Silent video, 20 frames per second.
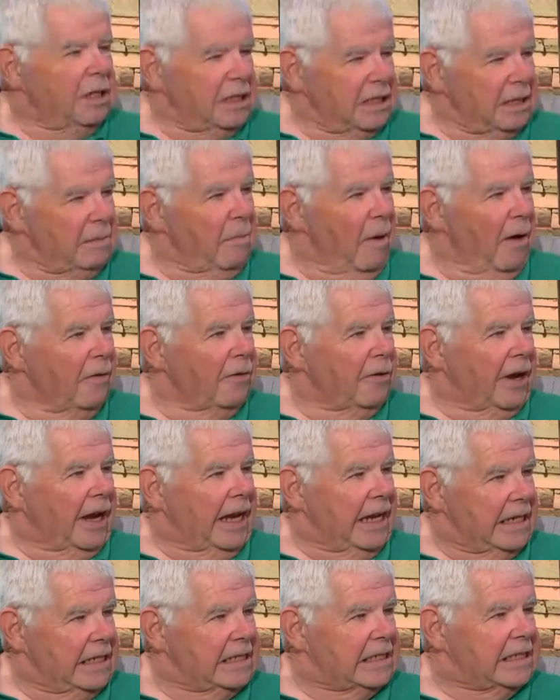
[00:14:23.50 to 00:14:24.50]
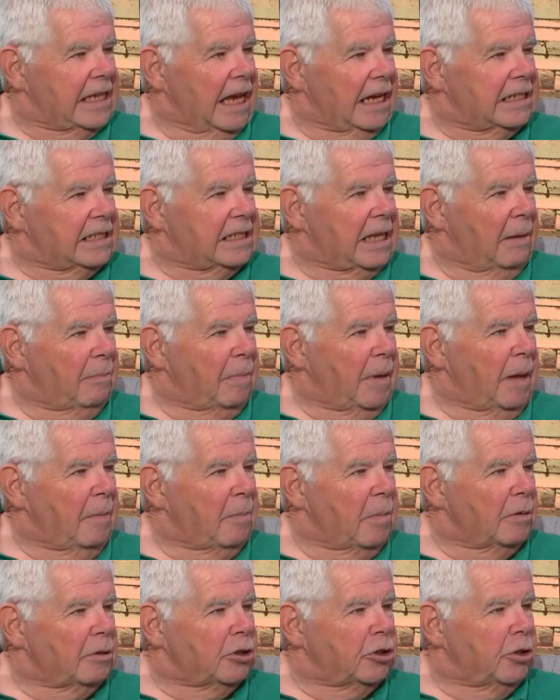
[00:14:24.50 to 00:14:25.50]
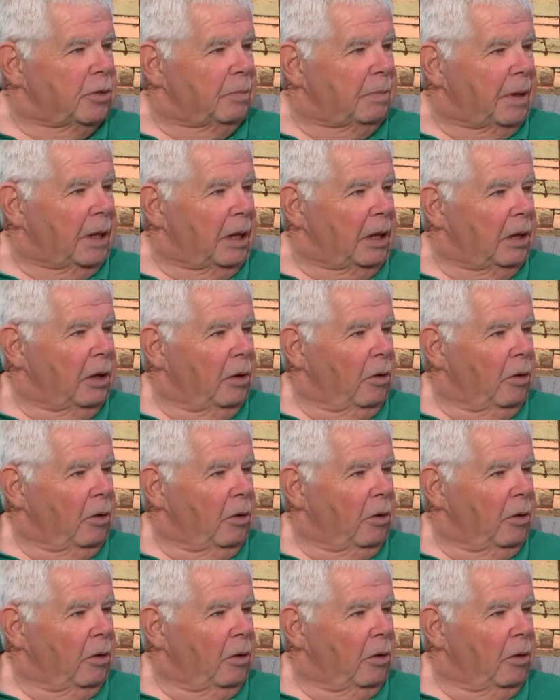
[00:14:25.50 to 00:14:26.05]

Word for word: some other insects that people should be